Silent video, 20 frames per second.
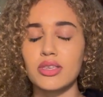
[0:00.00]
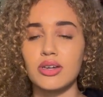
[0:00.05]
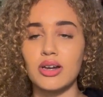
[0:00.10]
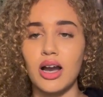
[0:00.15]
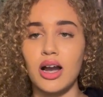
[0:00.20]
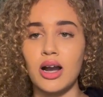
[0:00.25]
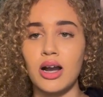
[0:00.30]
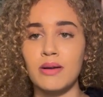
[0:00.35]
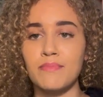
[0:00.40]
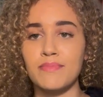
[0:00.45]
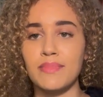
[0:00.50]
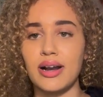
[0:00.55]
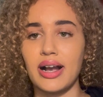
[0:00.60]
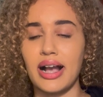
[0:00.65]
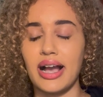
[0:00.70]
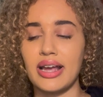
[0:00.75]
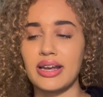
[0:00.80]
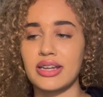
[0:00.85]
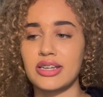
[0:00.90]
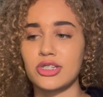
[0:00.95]
Um,
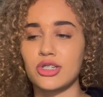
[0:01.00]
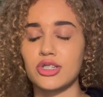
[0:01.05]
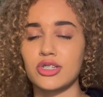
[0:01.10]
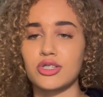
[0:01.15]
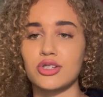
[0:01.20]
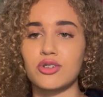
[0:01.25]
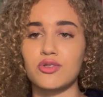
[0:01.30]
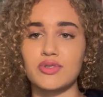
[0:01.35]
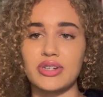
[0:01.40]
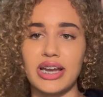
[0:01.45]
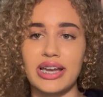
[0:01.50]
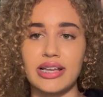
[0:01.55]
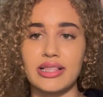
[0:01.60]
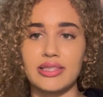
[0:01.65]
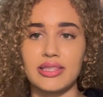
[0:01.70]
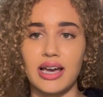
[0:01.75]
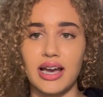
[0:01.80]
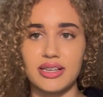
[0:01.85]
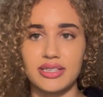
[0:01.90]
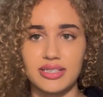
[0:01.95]
and it's just great
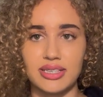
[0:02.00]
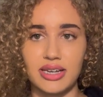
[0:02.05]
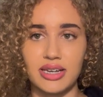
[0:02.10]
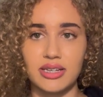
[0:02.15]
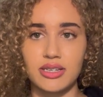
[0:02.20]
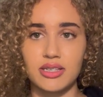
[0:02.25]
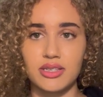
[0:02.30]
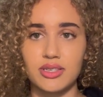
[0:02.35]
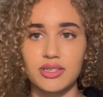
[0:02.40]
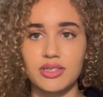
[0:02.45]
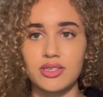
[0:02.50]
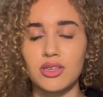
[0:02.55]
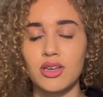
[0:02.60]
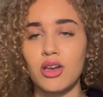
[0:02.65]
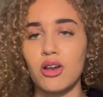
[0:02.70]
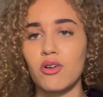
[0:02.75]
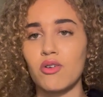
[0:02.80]
in that sense.